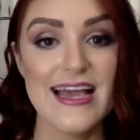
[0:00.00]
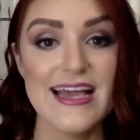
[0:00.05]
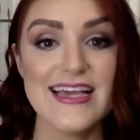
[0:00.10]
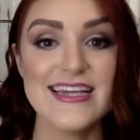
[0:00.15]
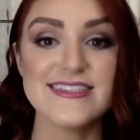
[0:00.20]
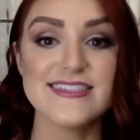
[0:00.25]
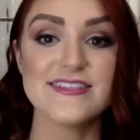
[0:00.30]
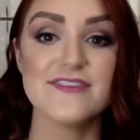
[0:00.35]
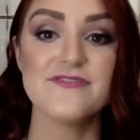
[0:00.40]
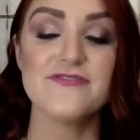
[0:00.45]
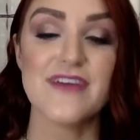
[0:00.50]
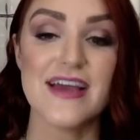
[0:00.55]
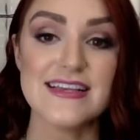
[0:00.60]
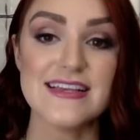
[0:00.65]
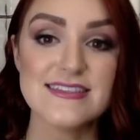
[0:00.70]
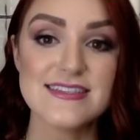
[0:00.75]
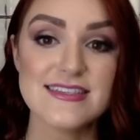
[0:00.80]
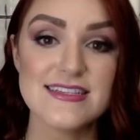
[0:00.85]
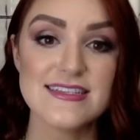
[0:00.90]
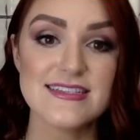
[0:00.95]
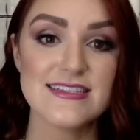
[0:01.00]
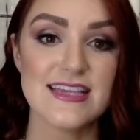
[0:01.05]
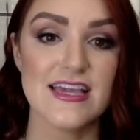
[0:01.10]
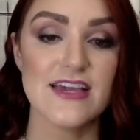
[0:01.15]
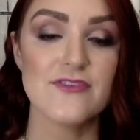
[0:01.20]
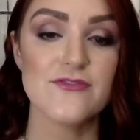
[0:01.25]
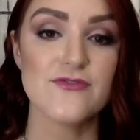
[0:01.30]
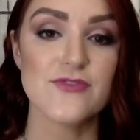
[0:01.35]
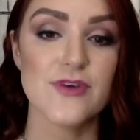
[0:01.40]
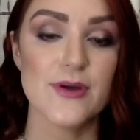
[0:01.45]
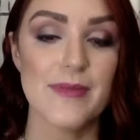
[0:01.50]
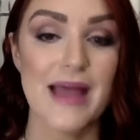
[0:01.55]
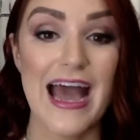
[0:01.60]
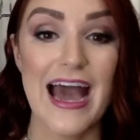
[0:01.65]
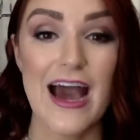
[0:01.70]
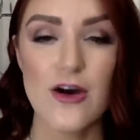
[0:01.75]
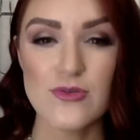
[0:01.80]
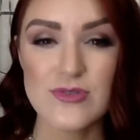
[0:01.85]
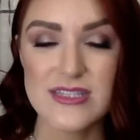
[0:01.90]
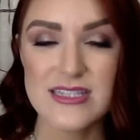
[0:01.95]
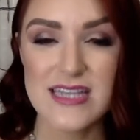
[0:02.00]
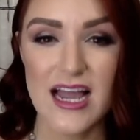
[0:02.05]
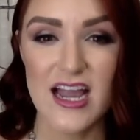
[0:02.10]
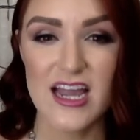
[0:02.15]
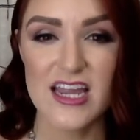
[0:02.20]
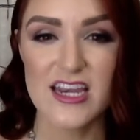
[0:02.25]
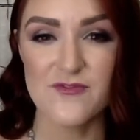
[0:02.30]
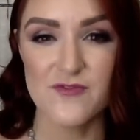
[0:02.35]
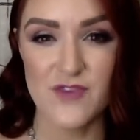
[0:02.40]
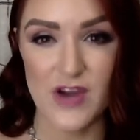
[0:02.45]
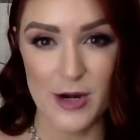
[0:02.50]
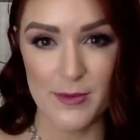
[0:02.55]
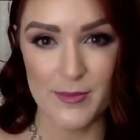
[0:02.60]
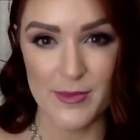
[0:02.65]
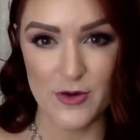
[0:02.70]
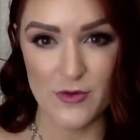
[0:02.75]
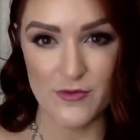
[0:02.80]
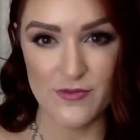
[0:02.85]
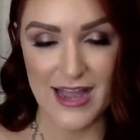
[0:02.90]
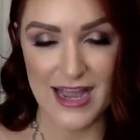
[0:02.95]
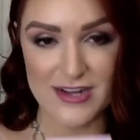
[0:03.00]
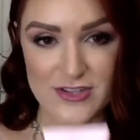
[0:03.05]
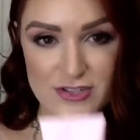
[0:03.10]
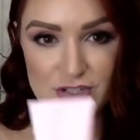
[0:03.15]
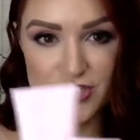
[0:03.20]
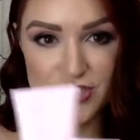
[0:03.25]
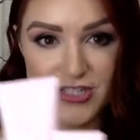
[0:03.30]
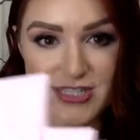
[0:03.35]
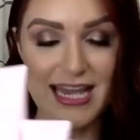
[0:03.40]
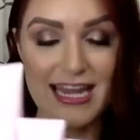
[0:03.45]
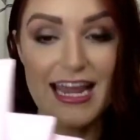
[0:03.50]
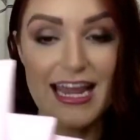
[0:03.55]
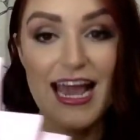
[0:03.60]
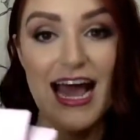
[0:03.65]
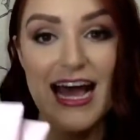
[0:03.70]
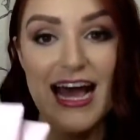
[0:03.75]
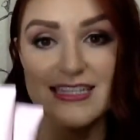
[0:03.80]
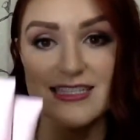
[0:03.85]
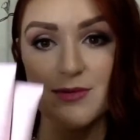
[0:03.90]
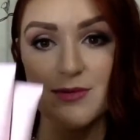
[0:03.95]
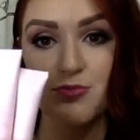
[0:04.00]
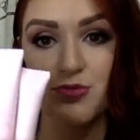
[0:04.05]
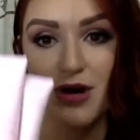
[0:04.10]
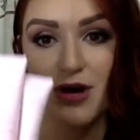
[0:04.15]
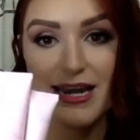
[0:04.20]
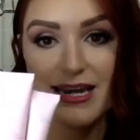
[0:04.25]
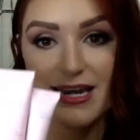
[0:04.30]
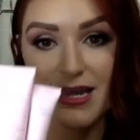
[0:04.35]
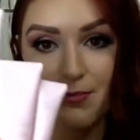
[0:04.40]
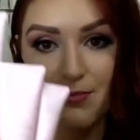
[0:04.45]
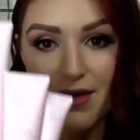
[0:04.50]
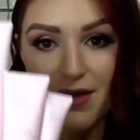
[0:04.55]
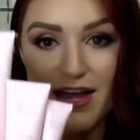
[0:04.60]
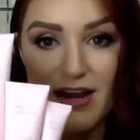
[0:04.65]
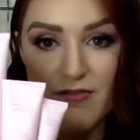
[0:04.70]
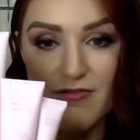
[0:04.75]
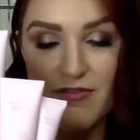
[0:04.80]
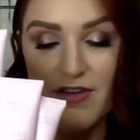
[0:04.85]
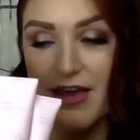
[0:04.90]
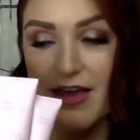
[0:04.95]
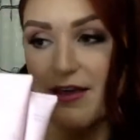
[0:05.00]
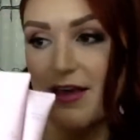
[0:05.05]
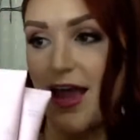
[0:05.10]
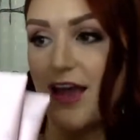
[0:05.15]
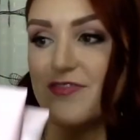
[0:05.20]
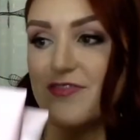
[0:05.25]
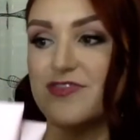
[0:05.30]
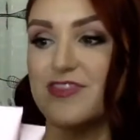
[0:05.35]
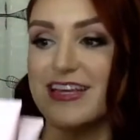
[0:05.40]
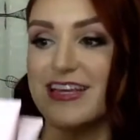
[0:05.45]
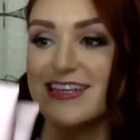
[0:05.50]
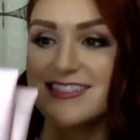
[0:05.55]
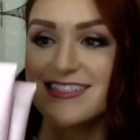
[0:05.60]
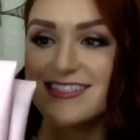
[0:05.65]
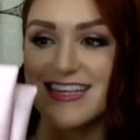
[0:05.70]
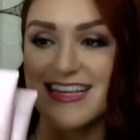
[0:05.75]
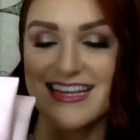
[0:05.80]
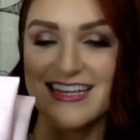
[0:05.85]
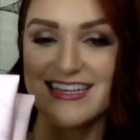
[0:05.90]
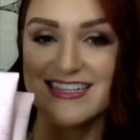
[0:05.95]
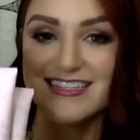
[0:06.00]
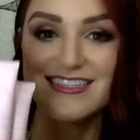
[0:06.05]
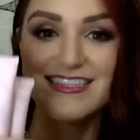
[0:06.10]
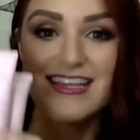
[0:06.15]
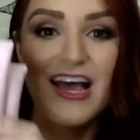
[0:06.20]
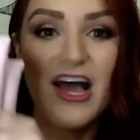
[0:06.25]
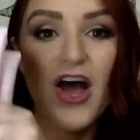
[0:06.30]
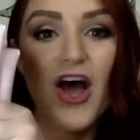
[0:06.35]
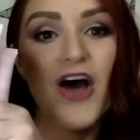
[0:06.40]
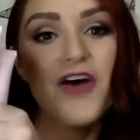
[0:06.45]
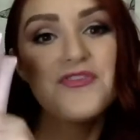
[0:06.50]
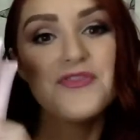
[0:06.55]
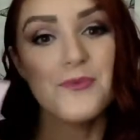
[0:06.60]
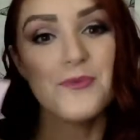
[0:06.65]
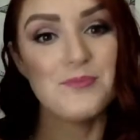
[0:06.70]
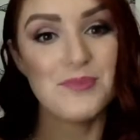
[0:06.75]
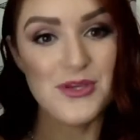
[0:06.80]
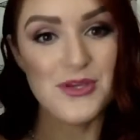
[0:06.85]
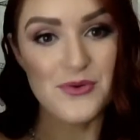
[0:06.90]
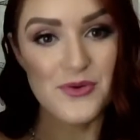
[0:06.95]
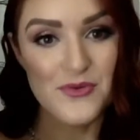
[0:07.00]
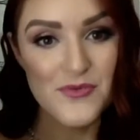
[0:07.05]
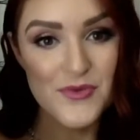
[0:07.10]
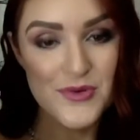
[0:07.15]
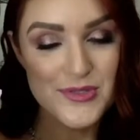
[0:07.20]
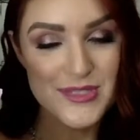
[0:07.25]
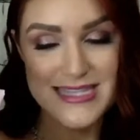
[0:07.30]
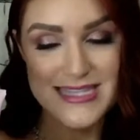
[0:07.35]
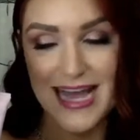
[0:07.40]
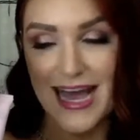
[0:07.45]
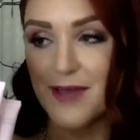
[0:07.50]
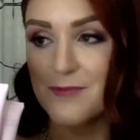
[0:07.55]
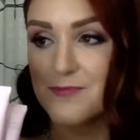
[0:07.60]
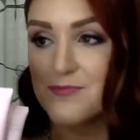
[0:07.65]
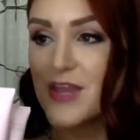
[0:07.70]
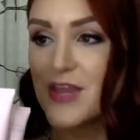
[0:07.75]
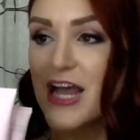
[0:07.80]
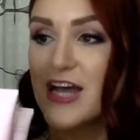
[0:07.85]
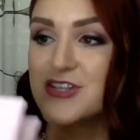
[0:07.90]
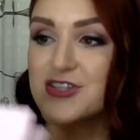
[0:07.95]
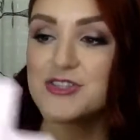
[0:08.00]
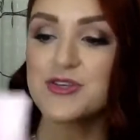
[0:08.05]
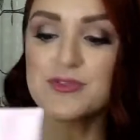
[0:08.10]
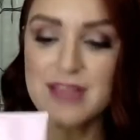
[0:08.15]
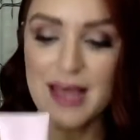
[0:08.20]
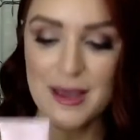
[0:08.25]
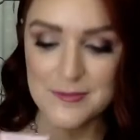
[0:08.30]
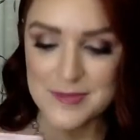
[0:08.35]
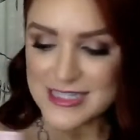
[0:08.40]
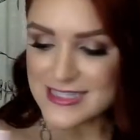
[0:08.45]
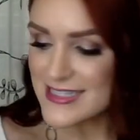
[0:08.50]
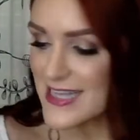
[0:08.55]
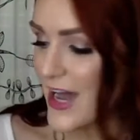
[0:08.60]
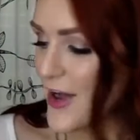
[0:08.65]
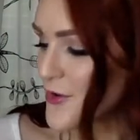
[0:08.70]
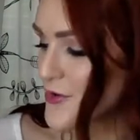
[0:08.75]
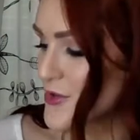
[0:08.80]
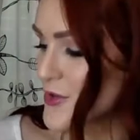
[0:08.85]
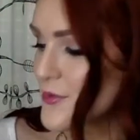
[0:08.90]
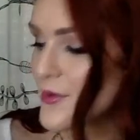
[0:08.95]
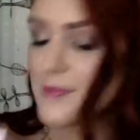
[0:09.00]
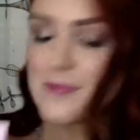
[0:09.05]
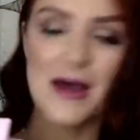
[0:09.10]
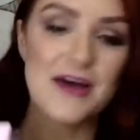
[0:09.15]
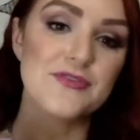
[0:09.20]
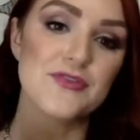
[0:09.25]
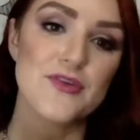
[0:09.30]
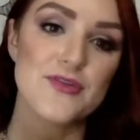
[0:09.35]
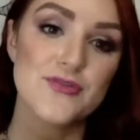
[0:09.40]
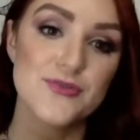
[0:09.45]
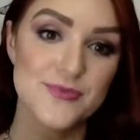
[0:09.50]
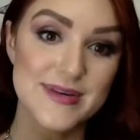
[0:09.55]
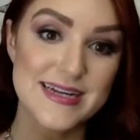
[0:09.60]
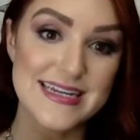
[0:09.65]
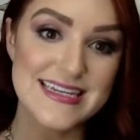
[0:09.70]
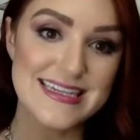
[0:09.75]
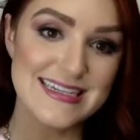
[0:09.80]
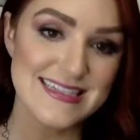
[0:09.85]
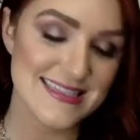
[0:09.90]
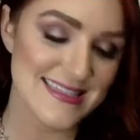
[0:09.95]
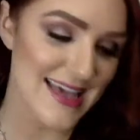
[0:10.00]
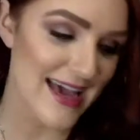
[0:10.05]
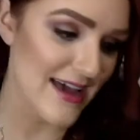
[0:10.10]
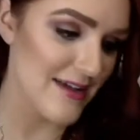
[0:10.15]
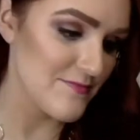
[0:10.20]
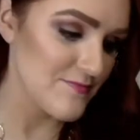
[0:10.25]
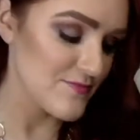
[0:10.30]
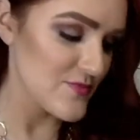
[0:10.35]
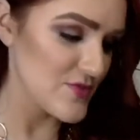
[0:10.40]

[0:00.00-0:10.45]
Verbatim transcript: It defends the skin from outside environmental factors and it has a brightening benefit. And this is the beautiful set. So let me tell you about the 3D set.